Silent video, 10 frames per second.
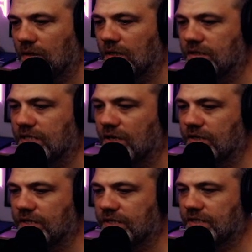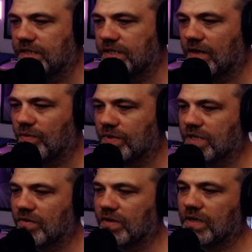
Is this hard to tell what's going